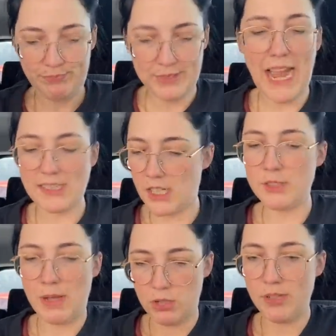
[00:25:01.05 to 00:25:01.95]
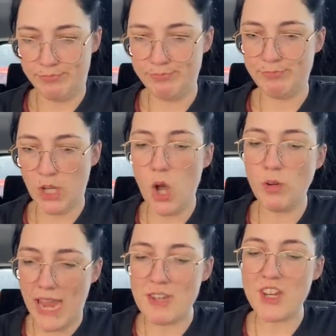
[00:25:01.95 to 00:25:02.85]
That does smell good.
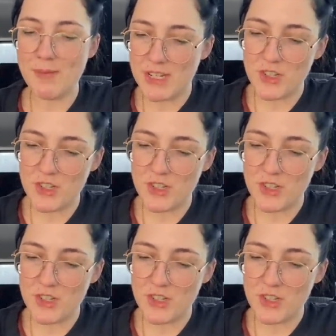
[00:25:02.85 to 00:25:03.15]
Okay, Jamie,